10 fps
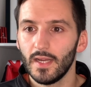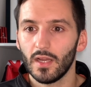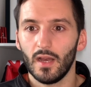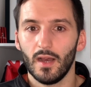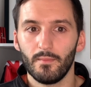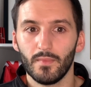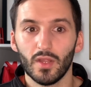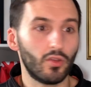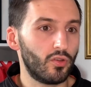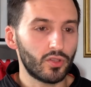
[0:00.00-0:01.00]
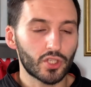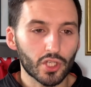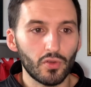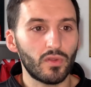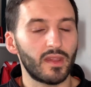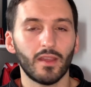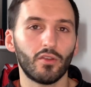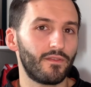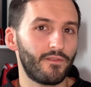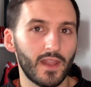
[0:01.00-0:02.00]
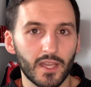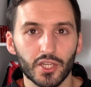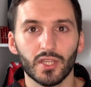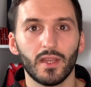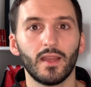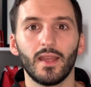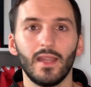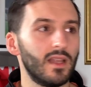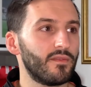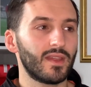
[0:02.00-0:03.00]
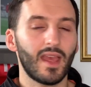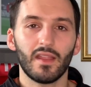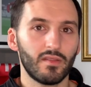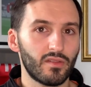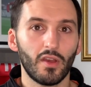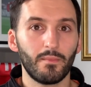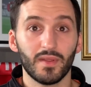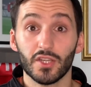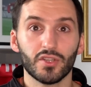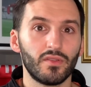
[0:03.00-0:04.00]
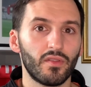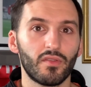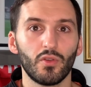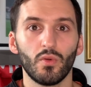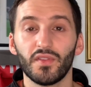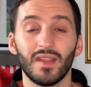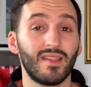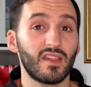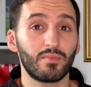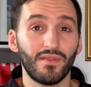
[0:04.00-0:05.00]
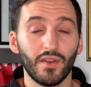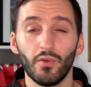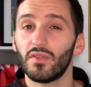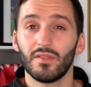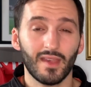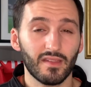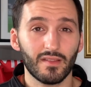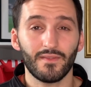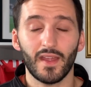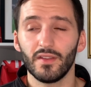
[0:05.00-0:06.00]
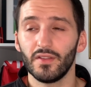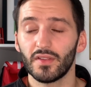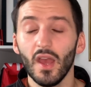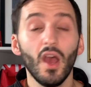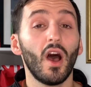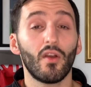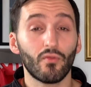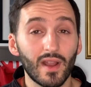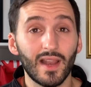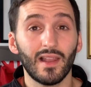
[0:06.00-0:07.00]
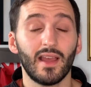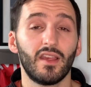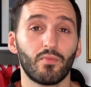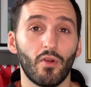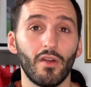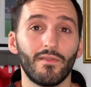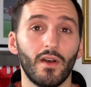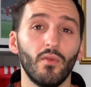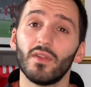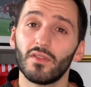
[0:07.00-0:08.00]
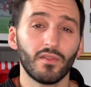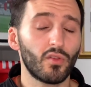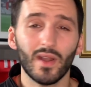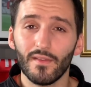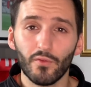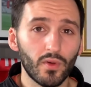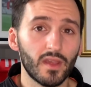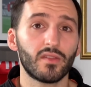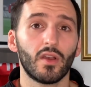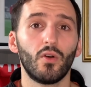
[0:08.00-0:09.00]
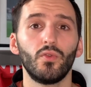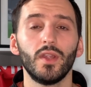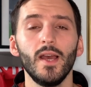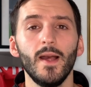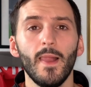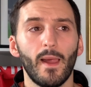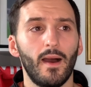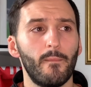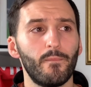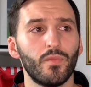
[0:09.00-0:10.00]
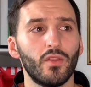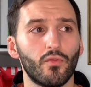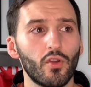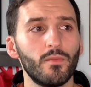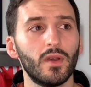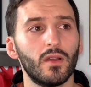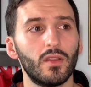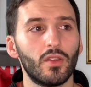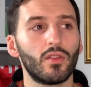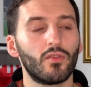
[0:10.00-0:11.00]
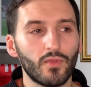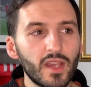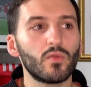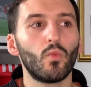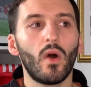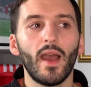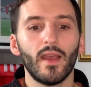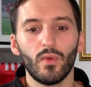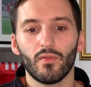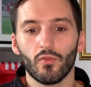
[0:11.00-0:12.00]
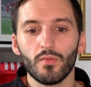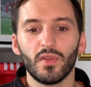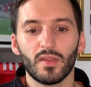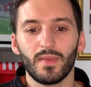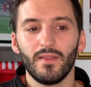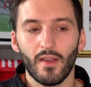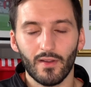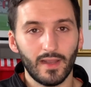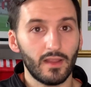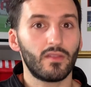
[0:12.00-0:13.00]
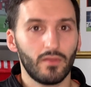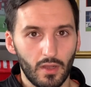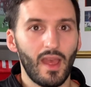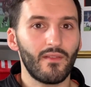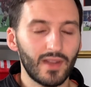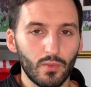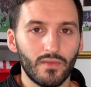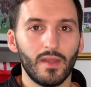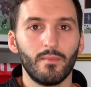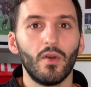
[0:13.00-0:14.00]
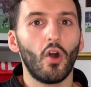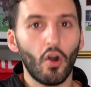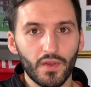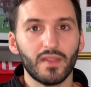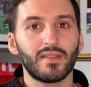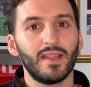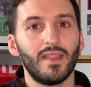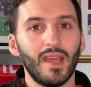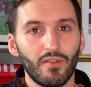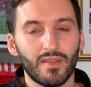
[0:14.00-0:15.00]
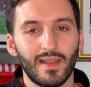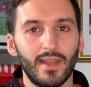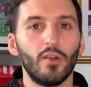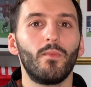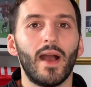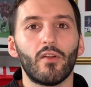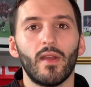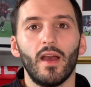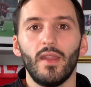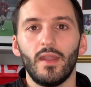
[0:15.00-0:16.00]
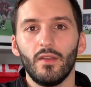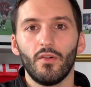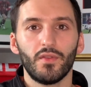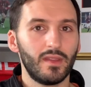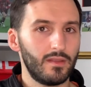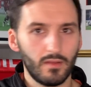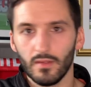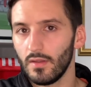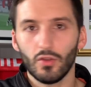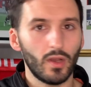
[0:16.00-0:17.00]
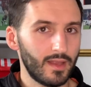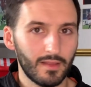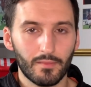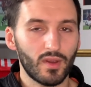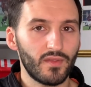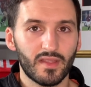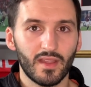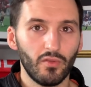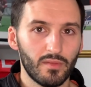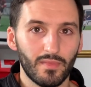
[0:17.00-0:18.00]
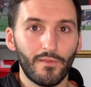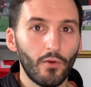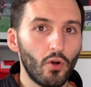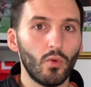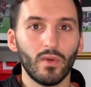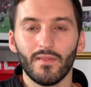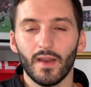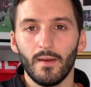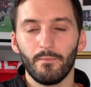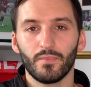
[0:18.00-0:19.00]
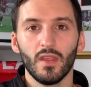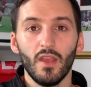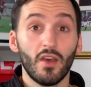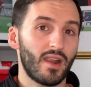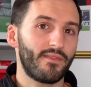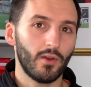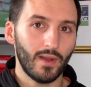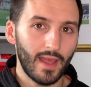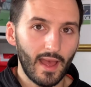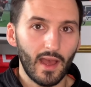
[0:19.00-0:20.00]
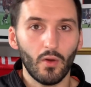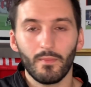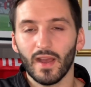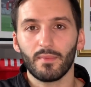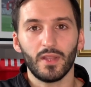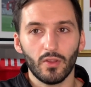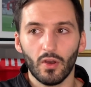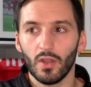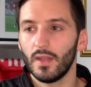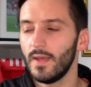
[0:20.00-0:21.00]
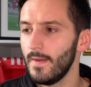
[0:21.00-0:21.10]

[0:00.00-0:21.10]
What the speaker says: Good shooting, good finishing. He loves to get in certain positions to obviously test midfielders and test defenders. I really like his profile. 24 years old. The reason why we're rumoured to be very linked, heavily with him. Obviously, there is the Lille background, and obviously getting previous deals in before with Rafael Leao, Mike Mignon.